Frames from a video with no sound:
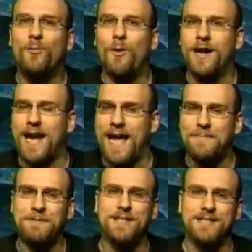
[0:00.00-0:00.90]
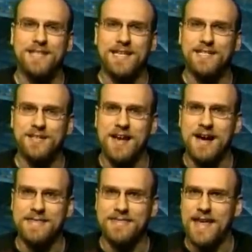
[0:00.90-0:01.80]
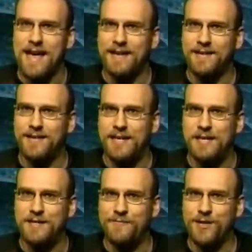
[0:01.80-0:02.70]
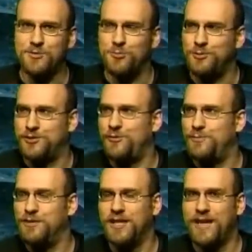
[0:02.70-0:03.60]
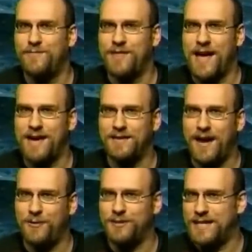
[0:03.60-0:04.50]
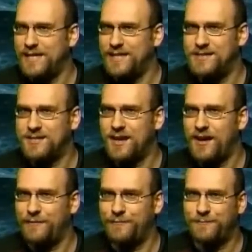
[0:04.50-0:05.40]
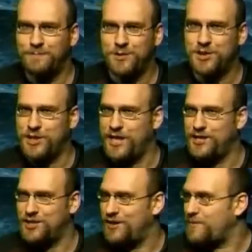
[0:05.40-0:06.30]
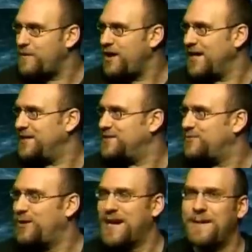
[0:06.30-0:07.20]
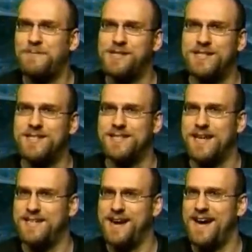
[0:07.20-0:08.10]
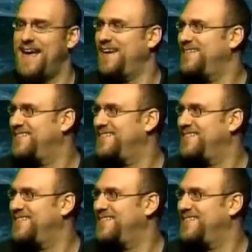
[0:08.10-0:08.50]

What happens is not that the individuals who believe that outdated stuff change their minds. What happens is they die,